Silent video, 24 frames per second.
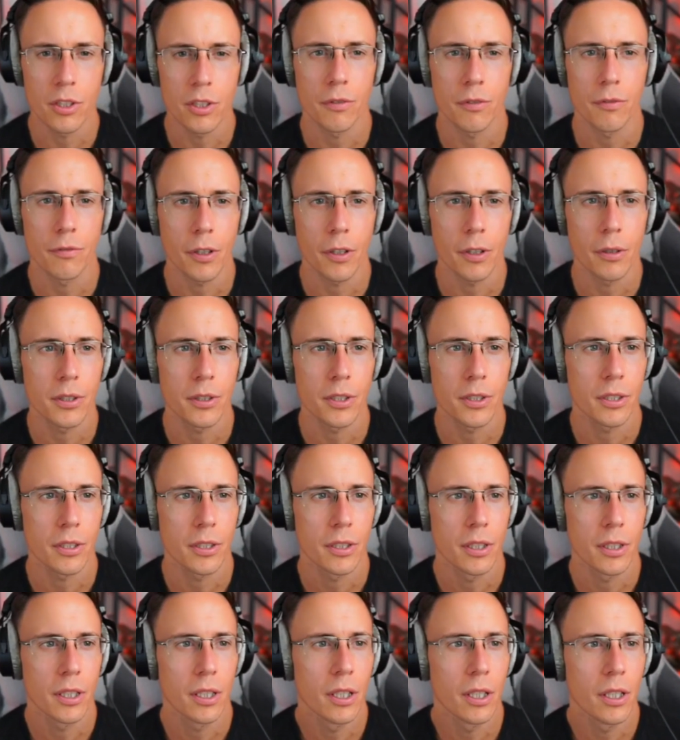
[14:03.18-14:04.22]
of folks
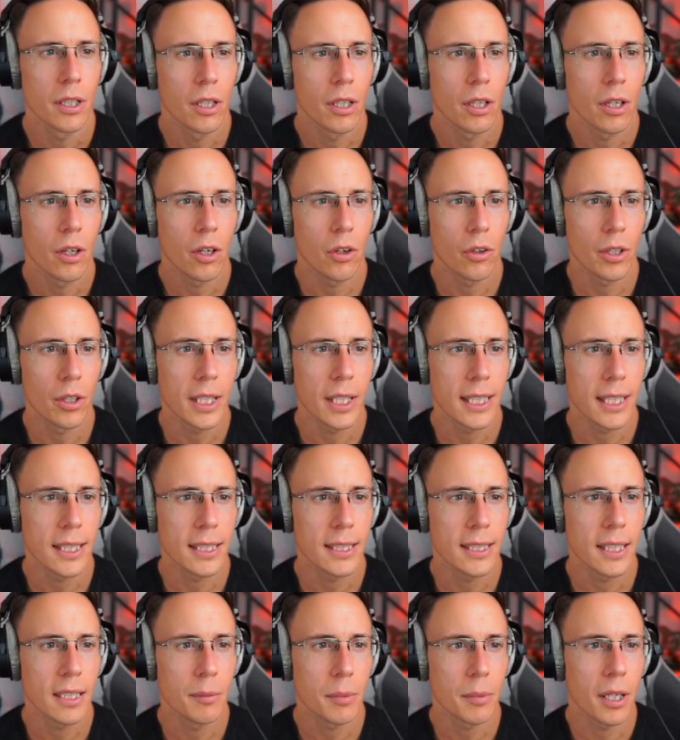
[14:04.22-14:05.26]
on
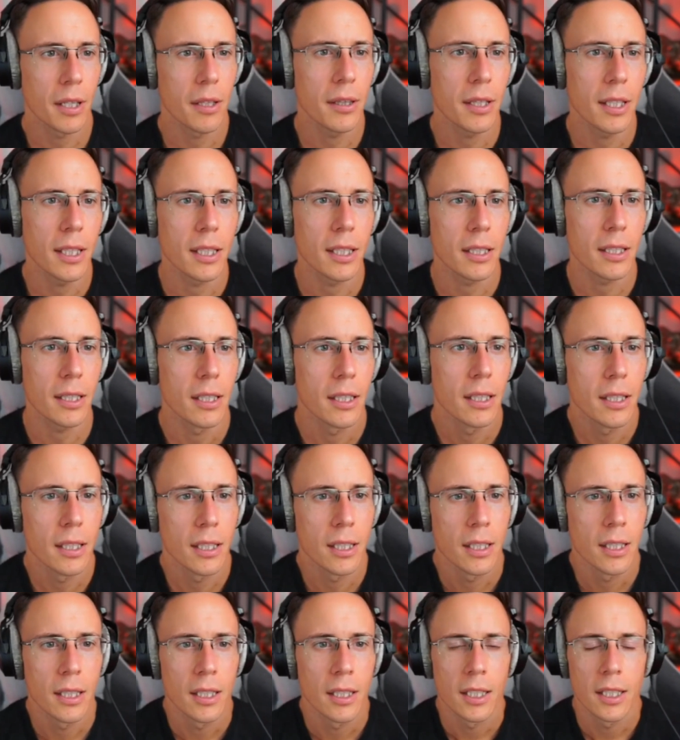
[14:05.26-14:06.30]
LinkedIn. But I think
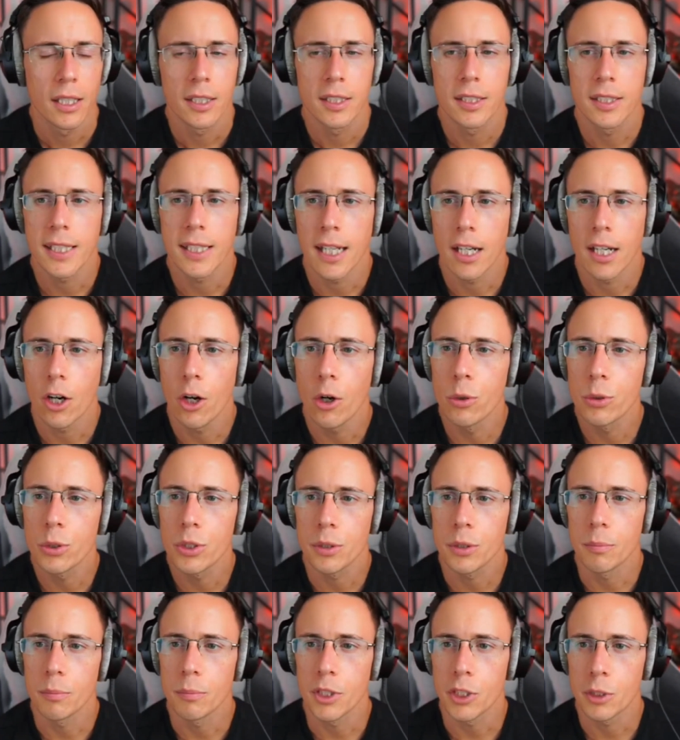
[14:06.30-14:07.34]
to get a
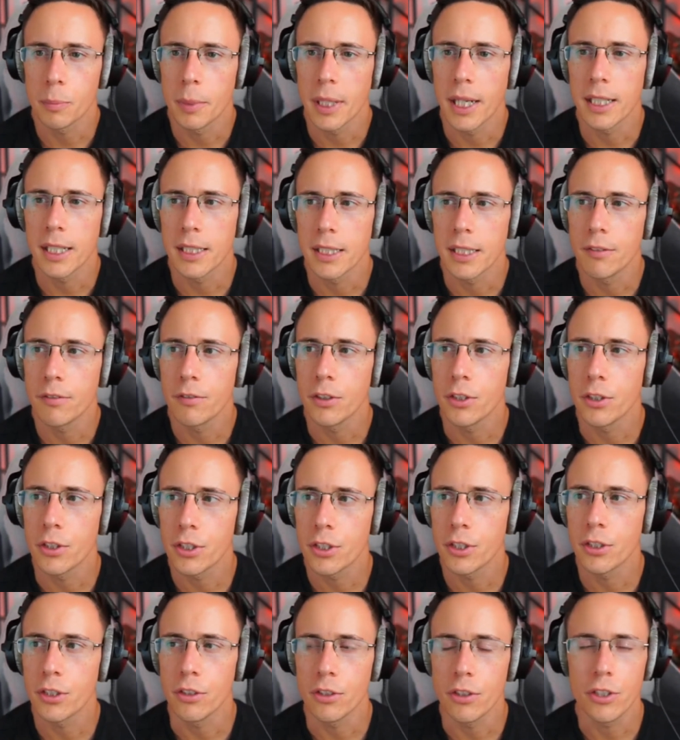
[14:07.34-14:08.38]
wholesome perspective, you
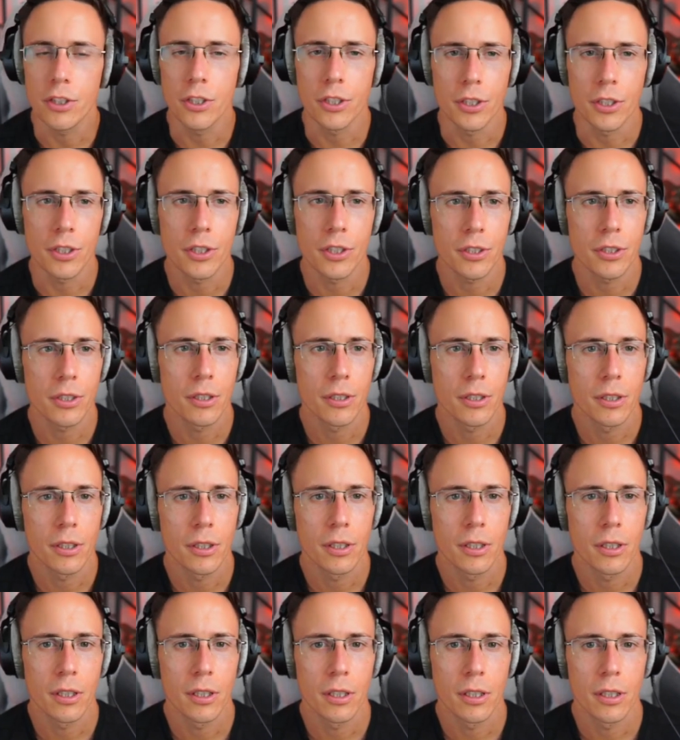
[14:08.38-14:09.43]
shouldn't just
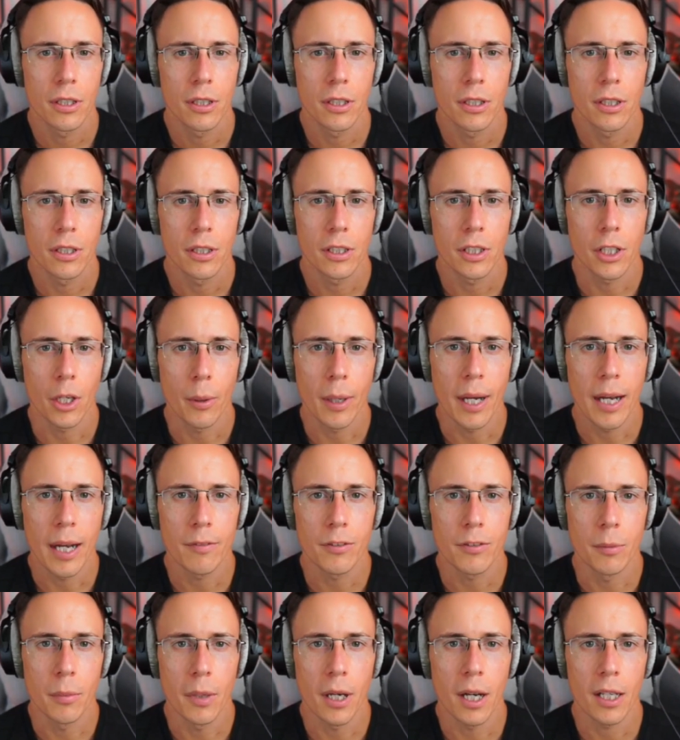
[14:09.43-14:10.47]
go
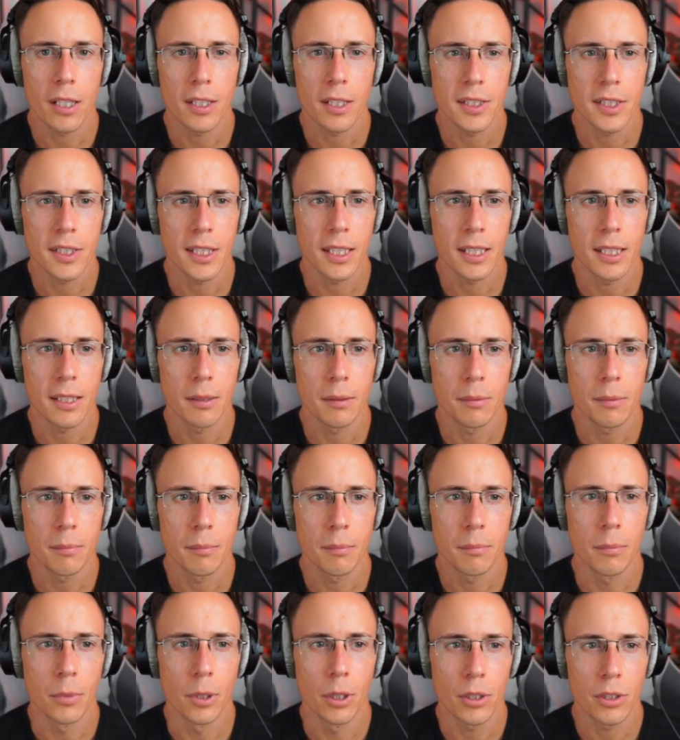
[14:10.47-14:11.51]
after marketing
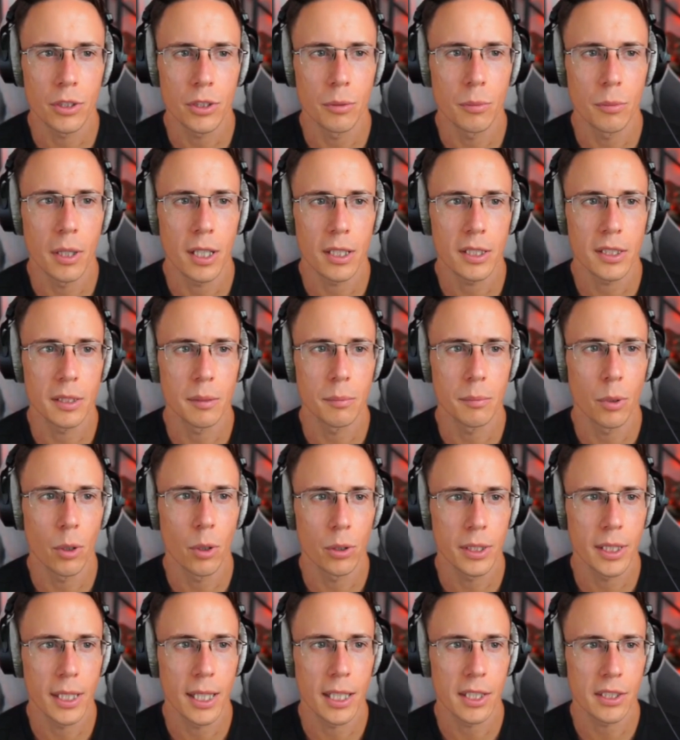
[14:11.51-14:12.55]
books or marketing
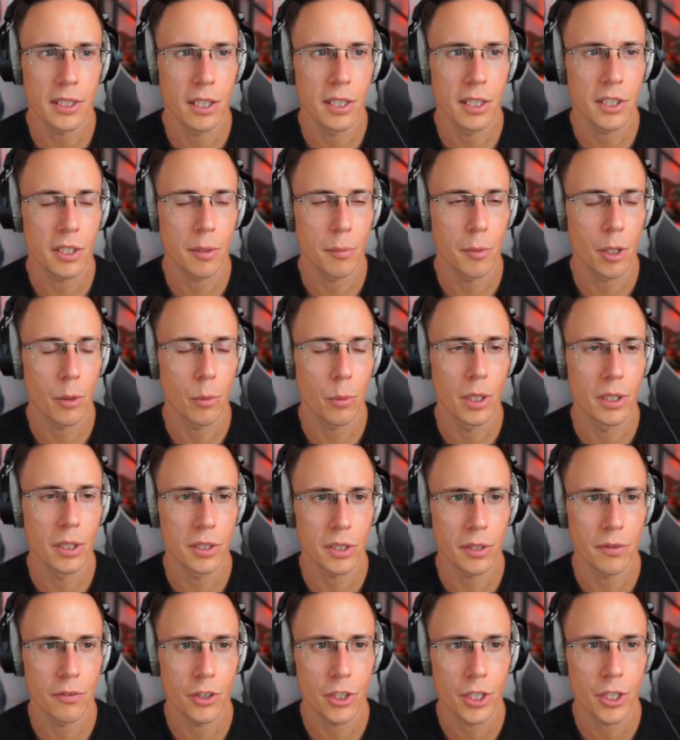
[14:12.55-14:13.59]
podcasts like some of the
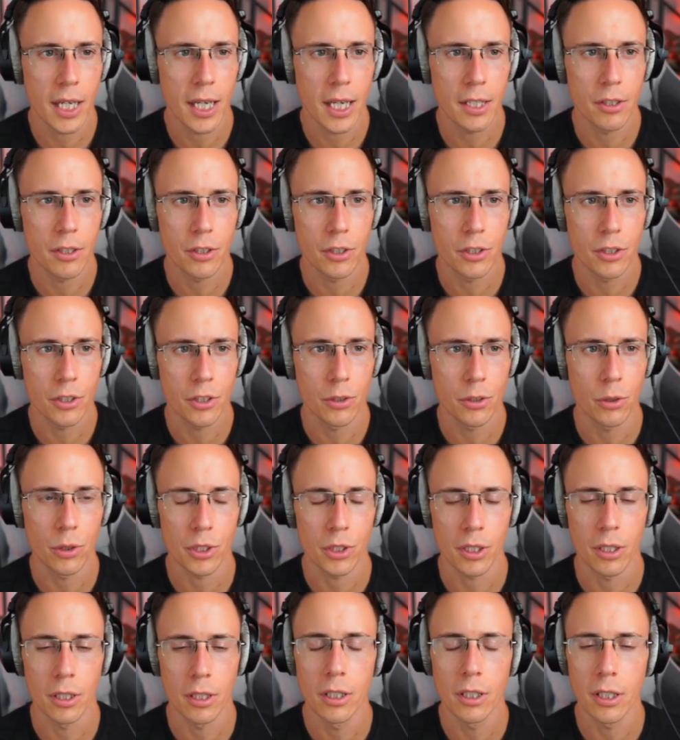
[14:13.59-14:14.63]
ones I've shared. You should
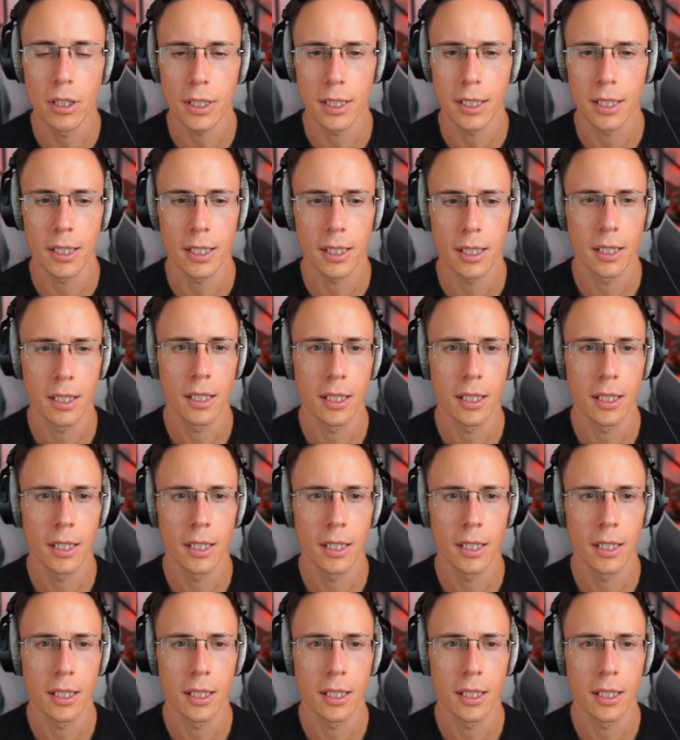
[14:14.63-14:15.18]
also look at